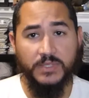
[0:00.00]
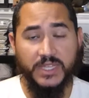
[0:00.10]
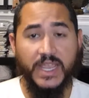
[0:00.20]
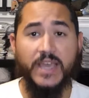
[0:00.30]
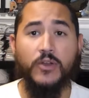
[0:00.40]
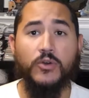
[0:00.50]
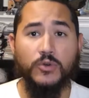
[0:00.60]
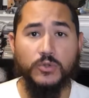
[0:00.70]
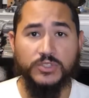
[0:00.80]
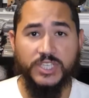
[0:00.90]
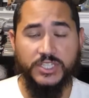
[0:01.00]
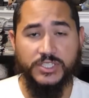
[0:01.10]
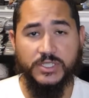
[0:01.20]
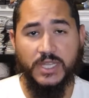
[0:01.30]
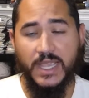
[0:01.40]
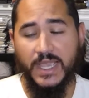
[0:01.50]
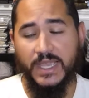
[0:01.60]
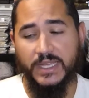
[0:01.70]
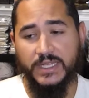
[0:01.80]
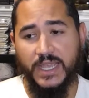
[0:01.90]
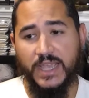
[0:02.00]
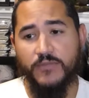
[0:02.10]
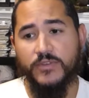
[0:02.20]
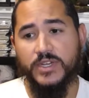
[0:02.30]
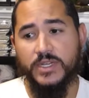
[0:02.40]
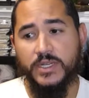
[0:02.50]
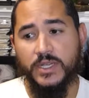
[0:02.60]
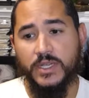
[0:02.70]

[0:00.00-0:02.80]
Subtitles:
but they had a whole section, and every